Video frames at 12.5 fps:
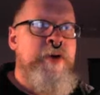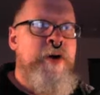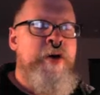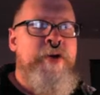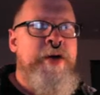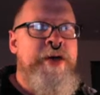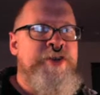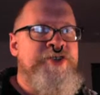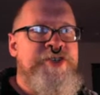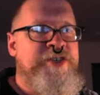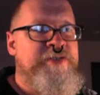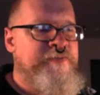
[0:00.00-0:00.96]
All right,
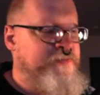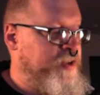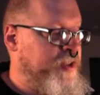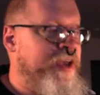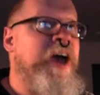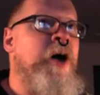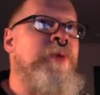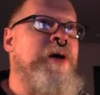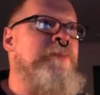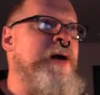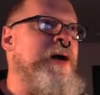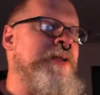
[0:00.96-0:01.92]
just filling out
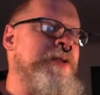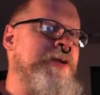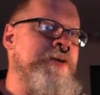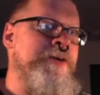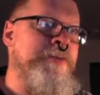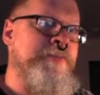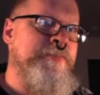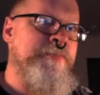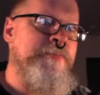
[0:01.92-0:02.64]
my ballot here.